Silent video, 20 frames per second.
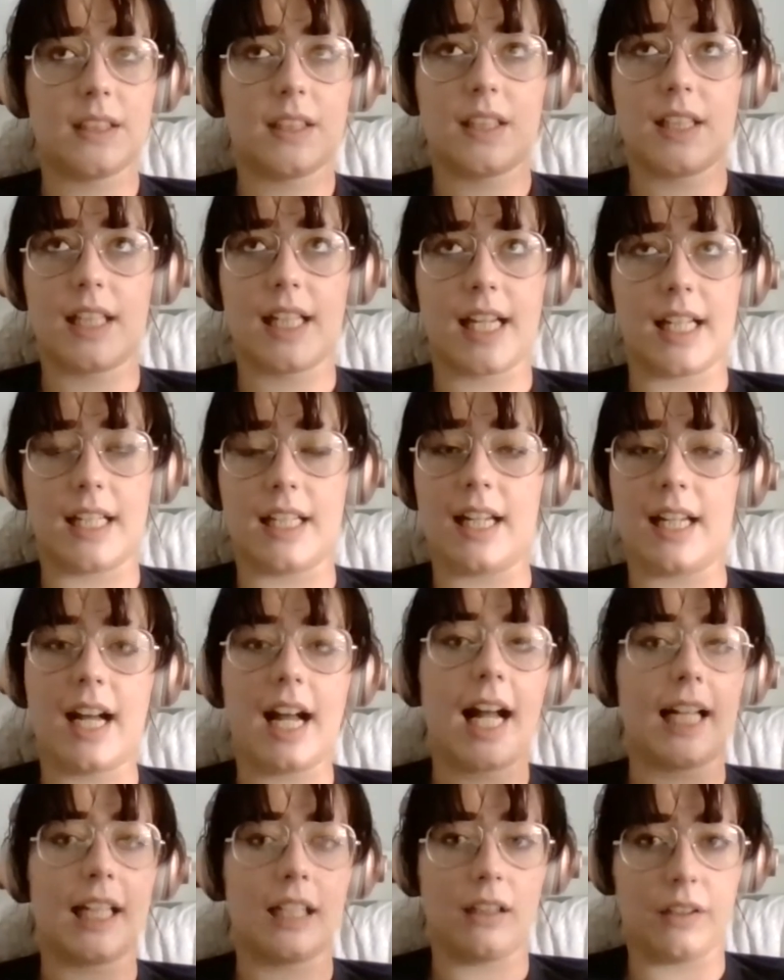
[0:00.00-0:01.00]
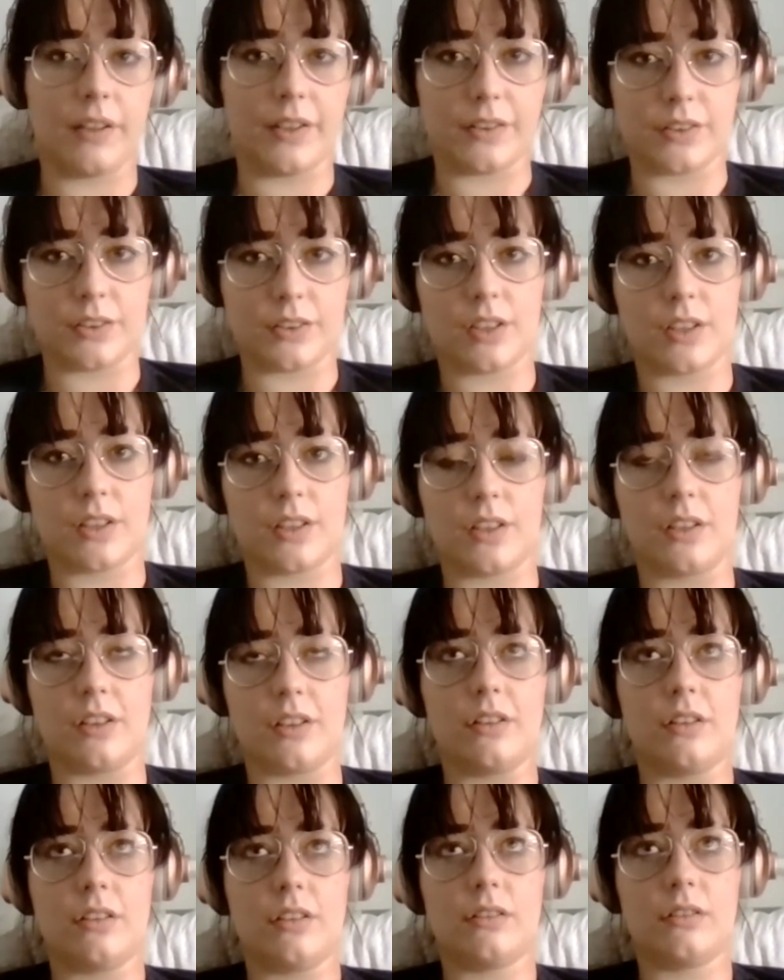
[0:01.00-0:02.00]
again, I hadn't learned to
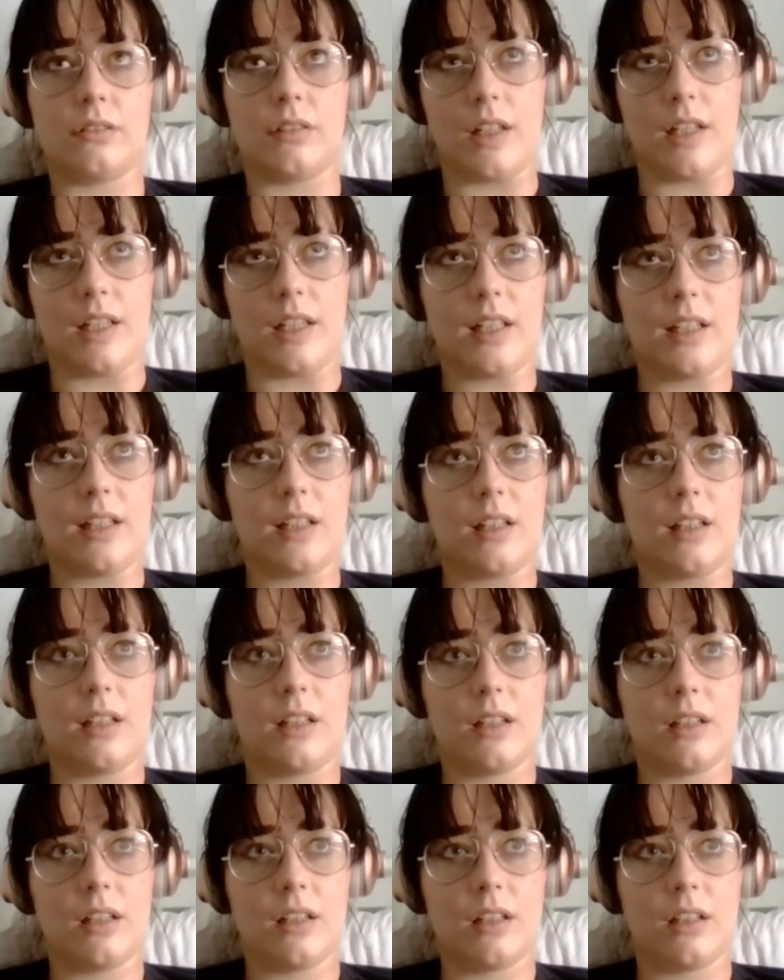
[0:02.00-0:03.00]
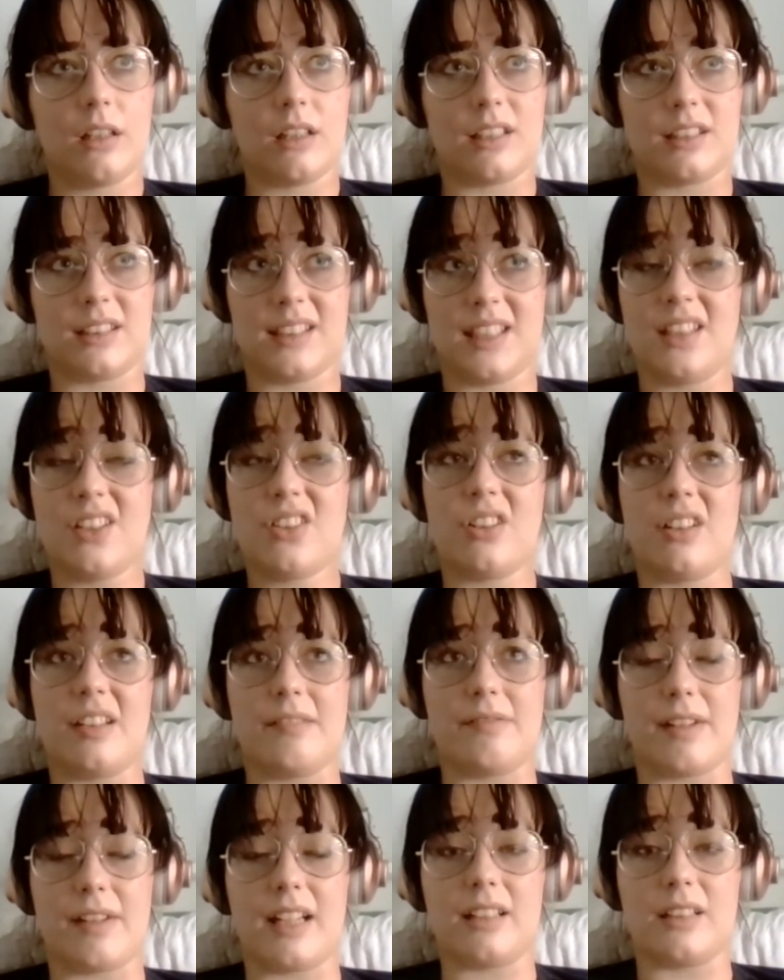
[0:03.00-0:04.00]
like essentially
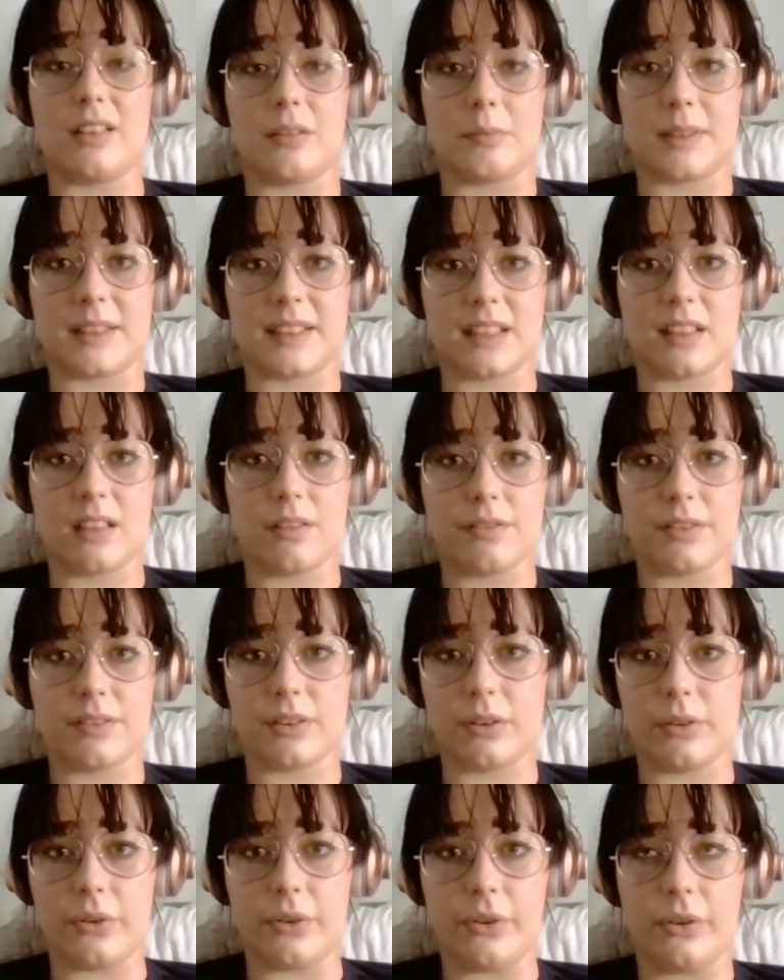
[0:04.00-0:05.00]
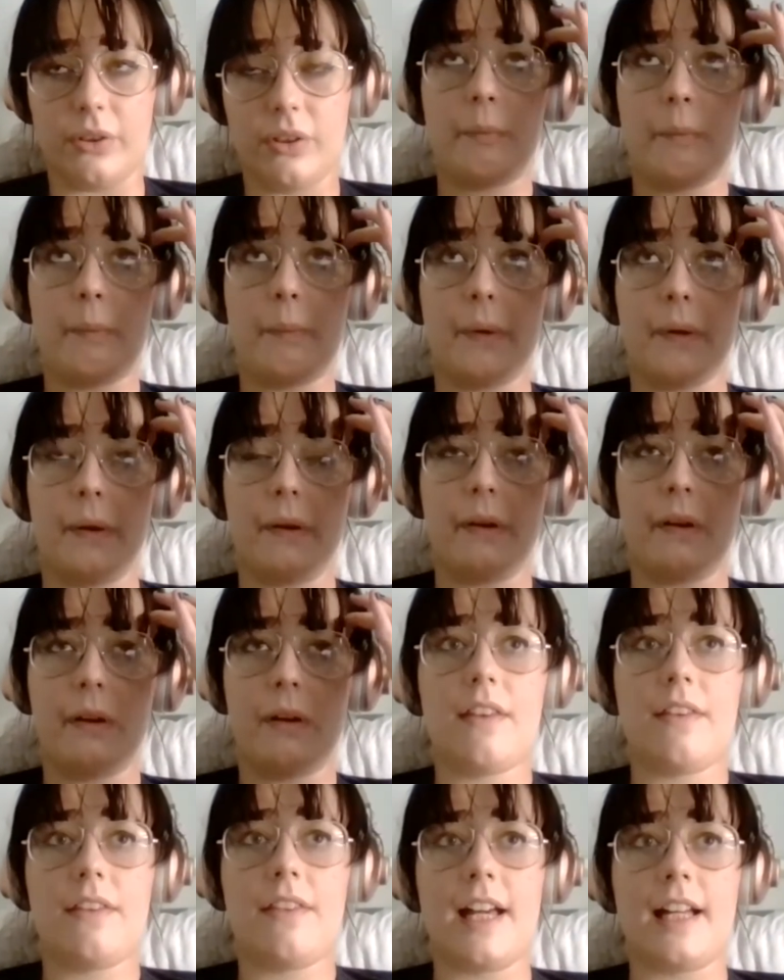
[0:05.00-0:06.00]
value myself at all. But
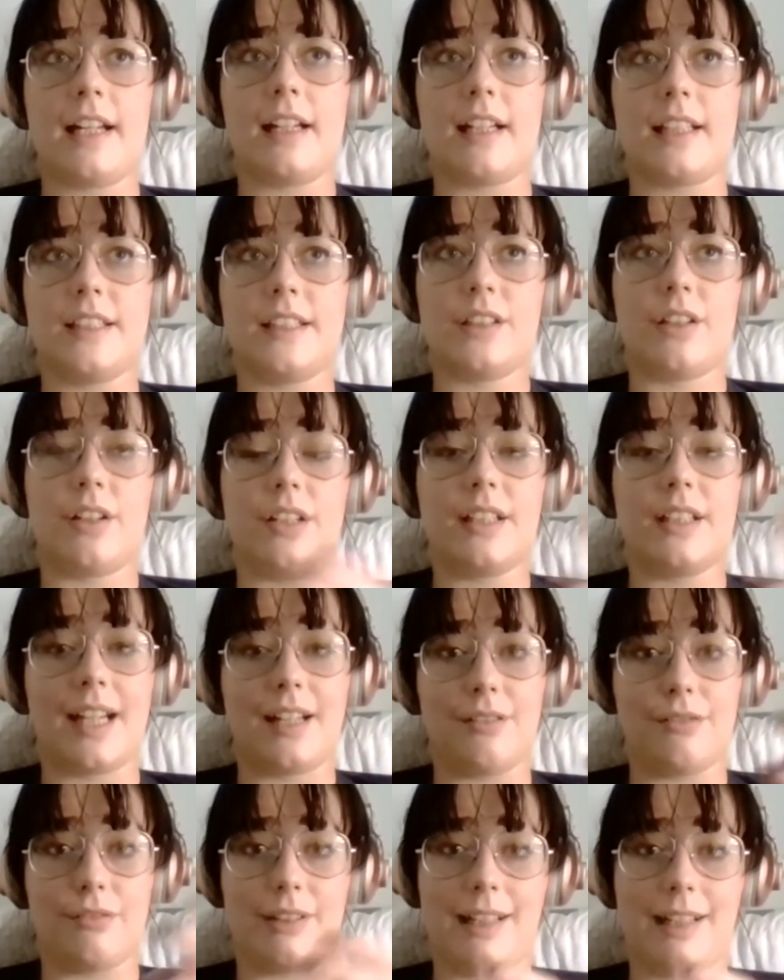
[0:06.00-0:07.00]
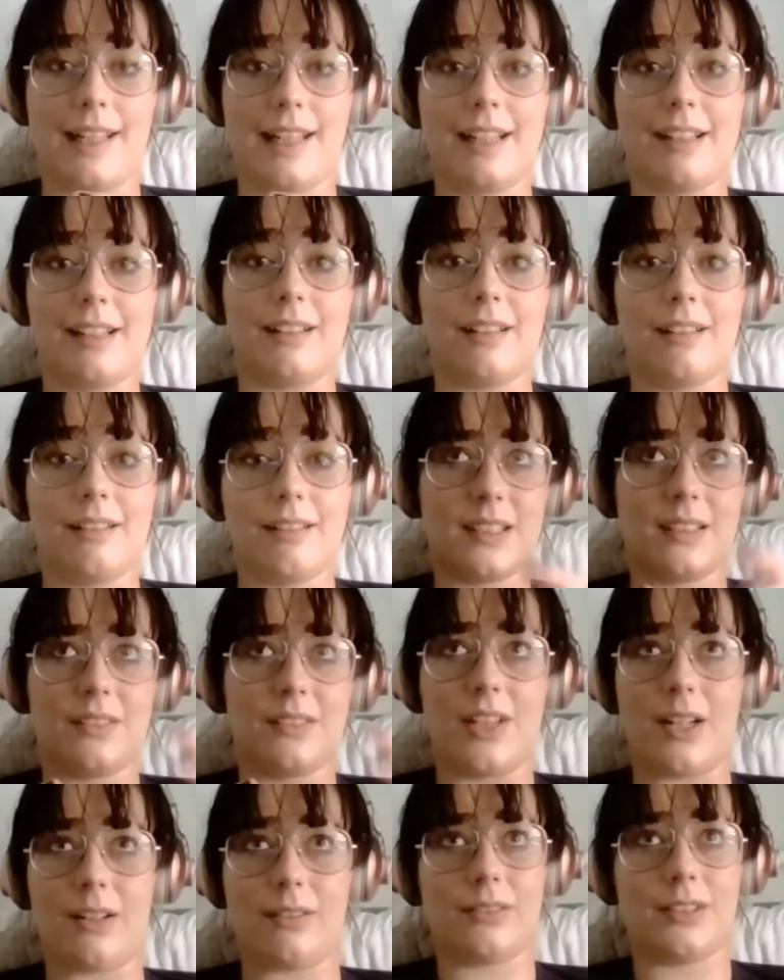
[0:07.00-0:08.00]
then I started getting really ill
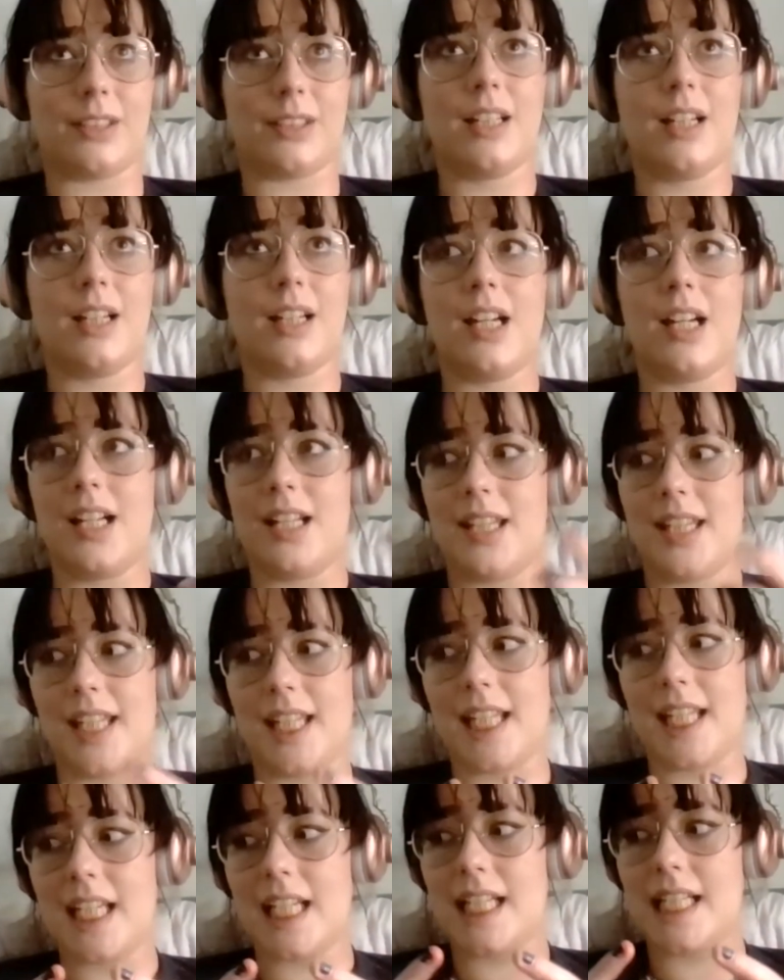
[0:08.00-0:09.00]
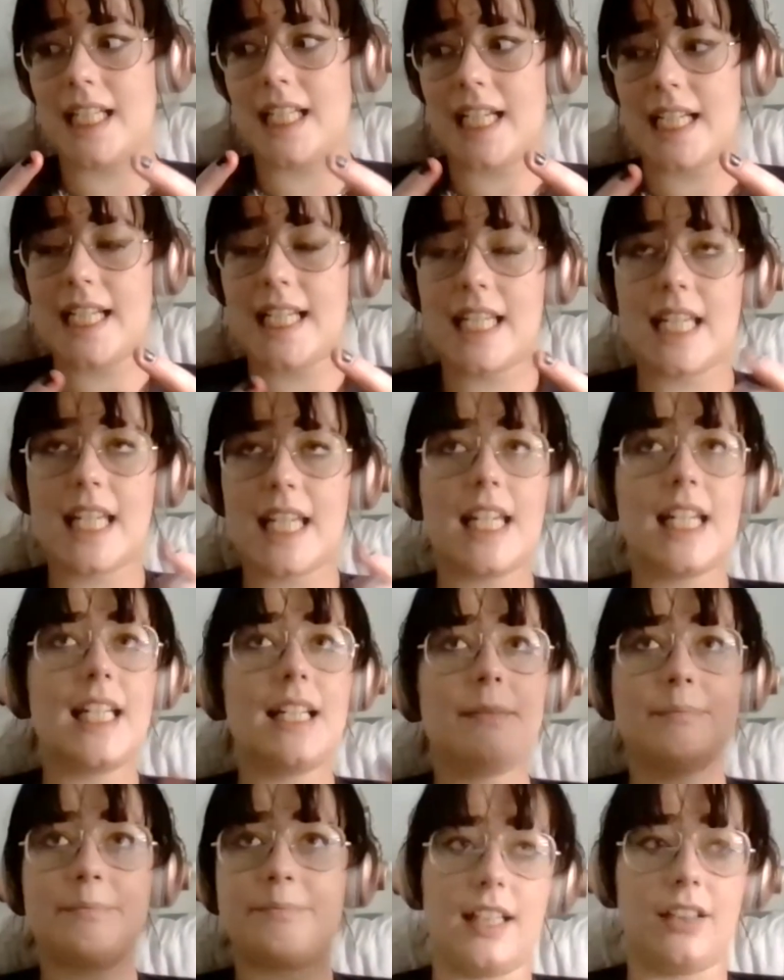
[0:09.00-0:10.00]
around, I think, 19.
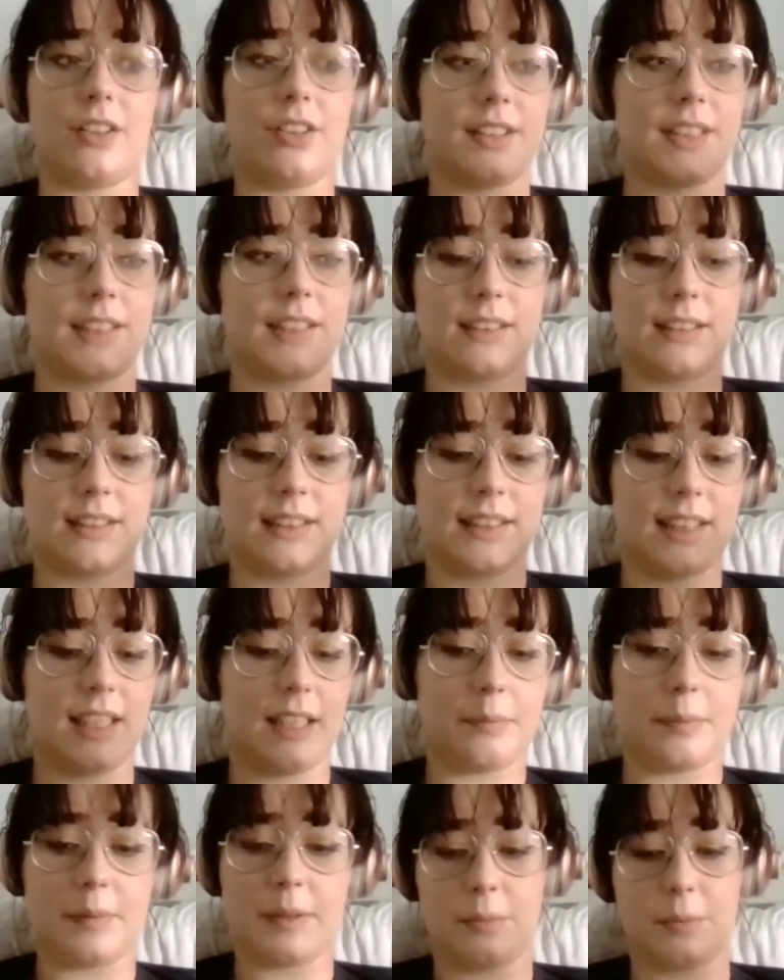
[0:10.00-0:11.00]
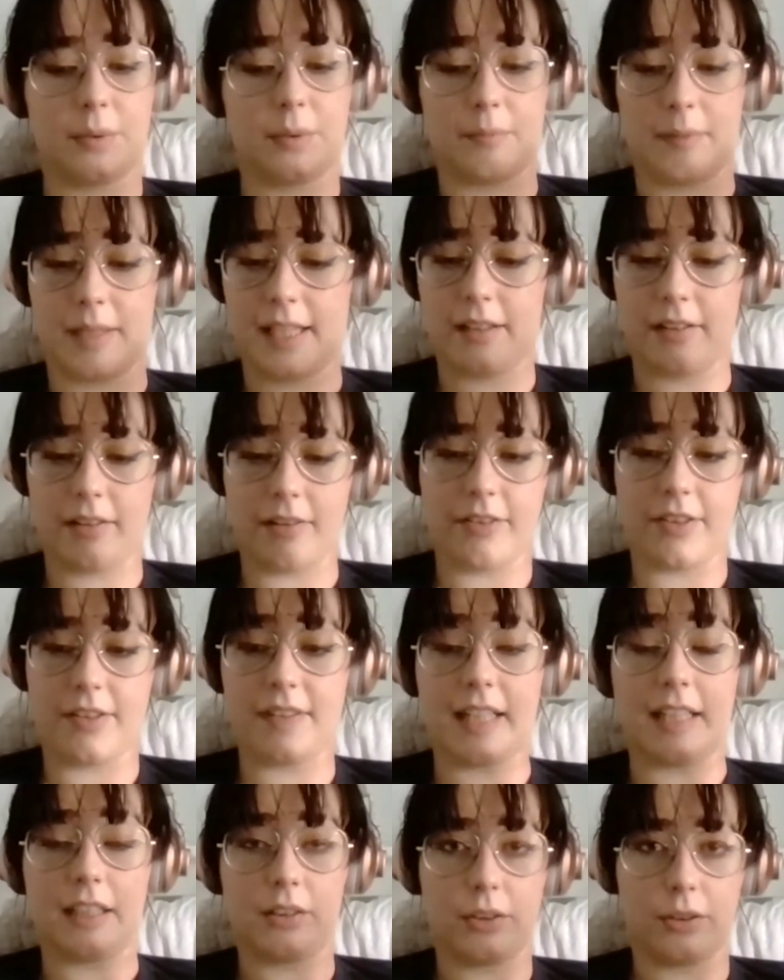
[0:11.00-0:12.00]
I just slipped with my health, and
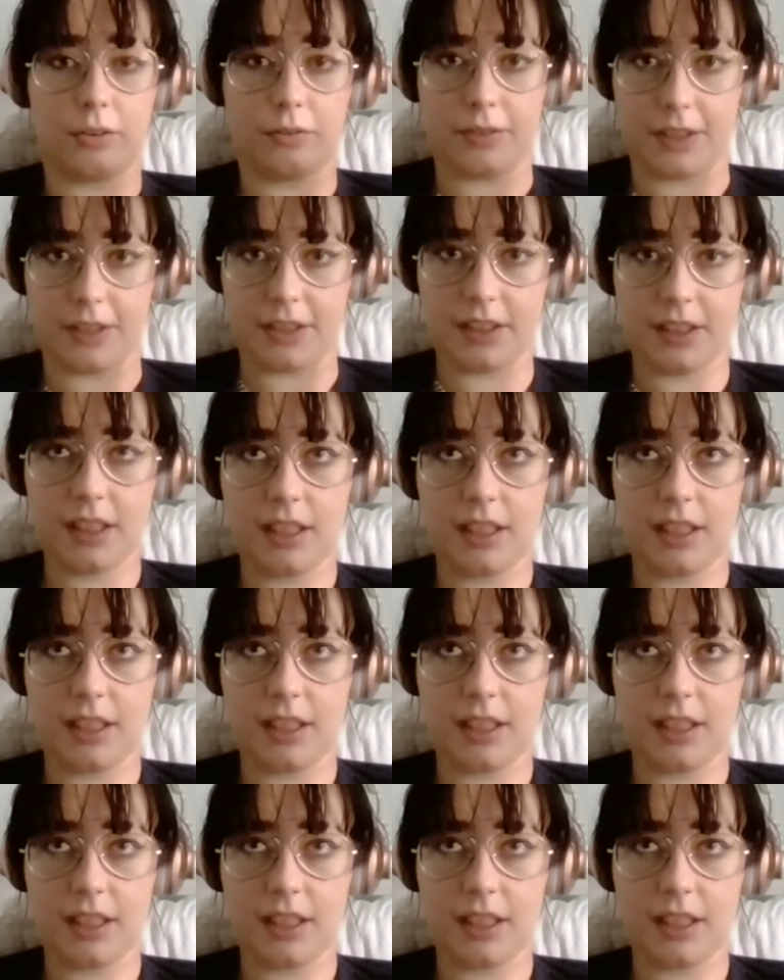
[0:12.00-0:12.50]
then COVID.